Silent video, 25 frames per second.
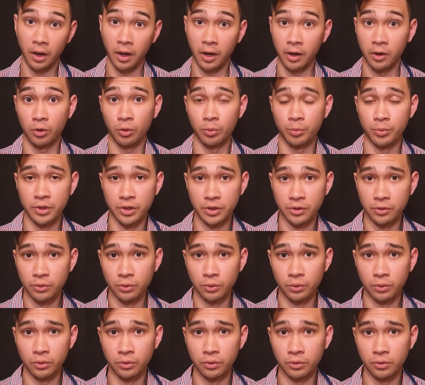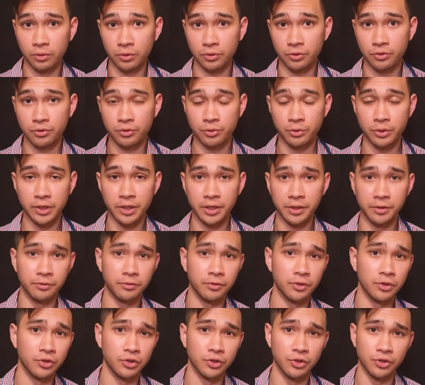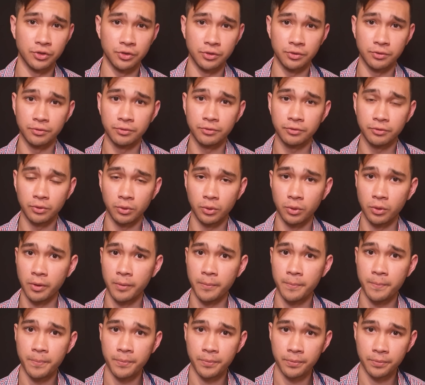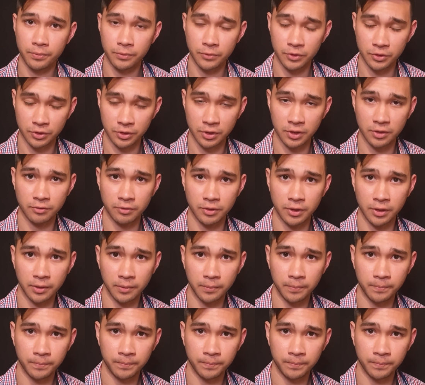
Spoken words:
I'll be your treating physician for this evening.